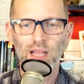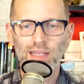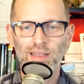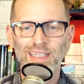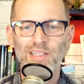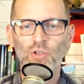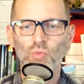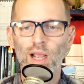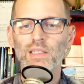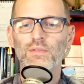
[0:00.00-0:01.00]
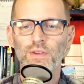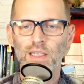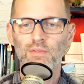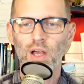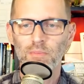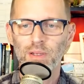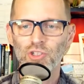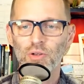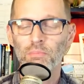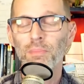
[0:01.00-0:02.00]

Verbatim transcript: that the direct effect of automation